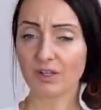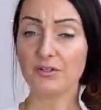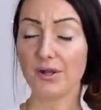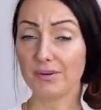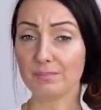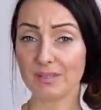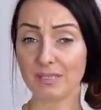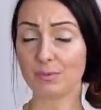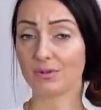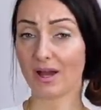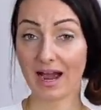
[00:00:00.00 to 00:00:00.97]
knowing
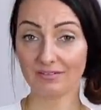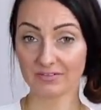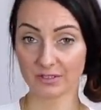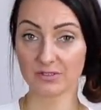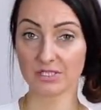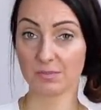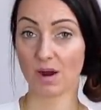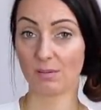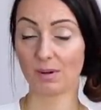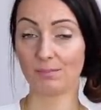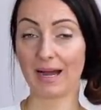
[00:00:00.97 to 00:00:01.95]
people that have the Gucci
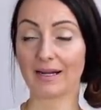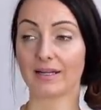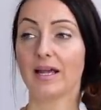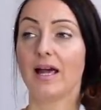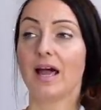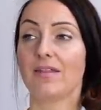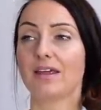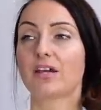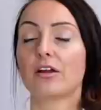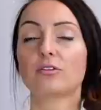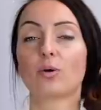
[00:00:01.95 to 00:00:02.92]
Marmont bag, they
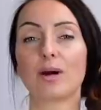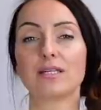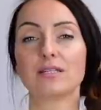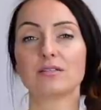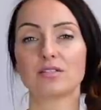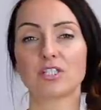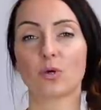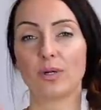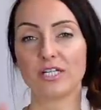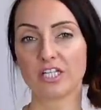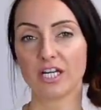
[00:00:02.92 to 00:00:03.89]
go quite
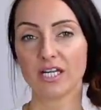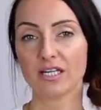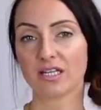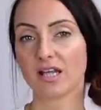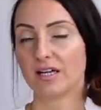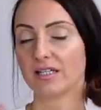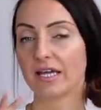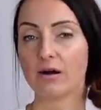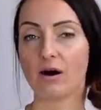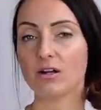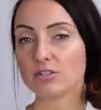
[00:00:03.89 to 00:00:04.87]
squishy, like
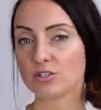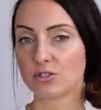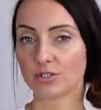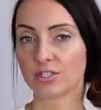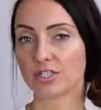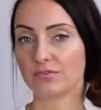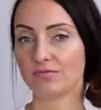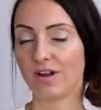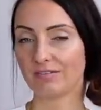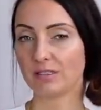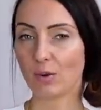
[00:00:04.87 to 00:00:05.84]
they aren't structured
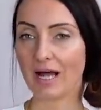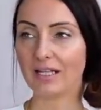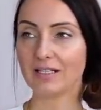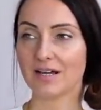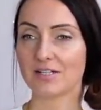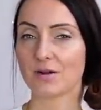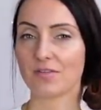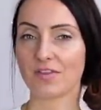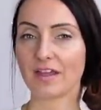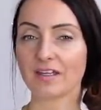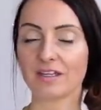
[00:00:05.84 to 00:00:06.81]
very well, I don't
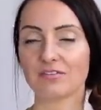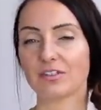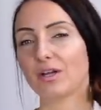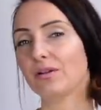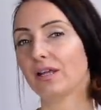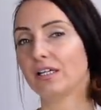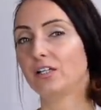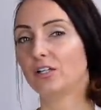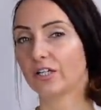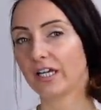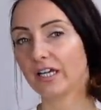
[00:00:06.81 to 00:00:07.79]
think, even though they
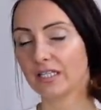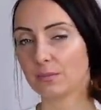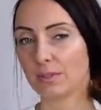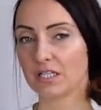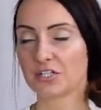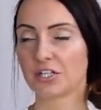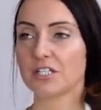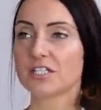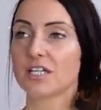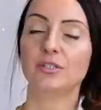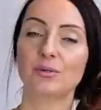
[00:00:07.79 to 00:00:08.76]
look it in the
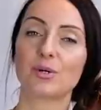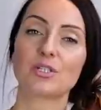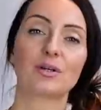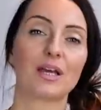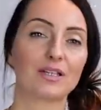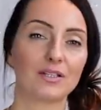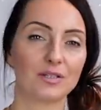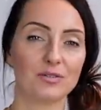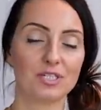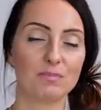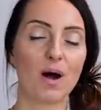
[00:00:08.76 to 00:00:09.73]
pictures. You also get the
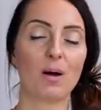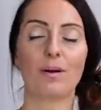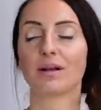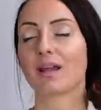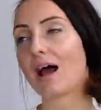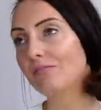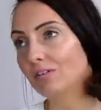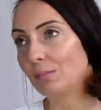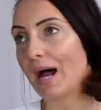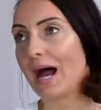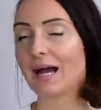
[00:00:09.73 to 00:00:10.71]
Gucci Marmont
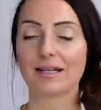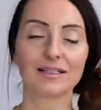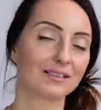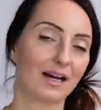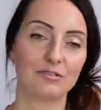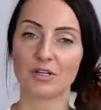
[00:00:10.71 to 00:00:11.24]
camera bag.